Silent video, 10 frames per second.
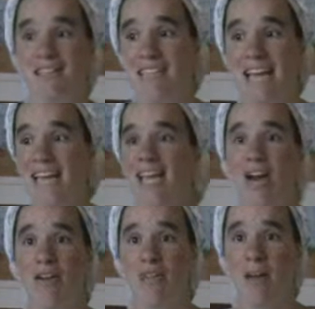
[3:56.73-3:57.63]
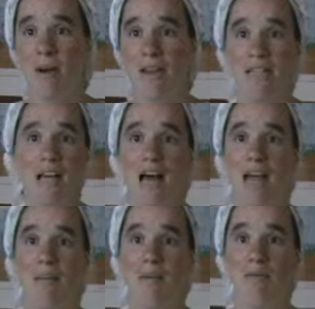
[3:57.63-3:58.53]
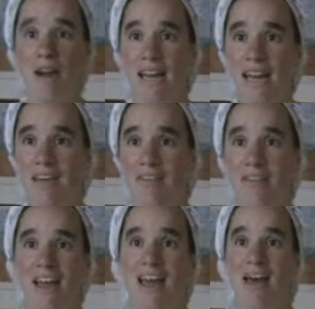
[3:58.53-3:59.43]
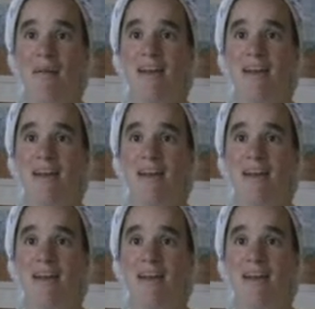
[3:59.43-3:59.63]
taking care of them all the time, and running after them,